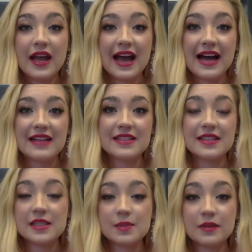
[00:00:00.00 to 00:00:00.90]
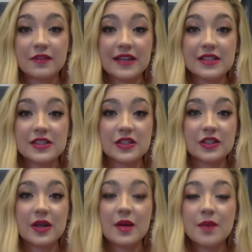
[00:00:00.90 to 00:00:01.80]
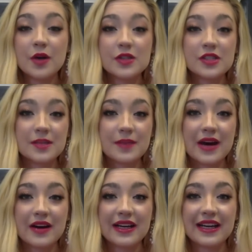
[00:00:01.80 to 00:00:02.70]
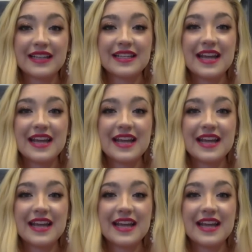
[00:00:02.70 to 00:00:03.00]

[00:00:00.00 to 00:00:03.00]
as this professor posted about it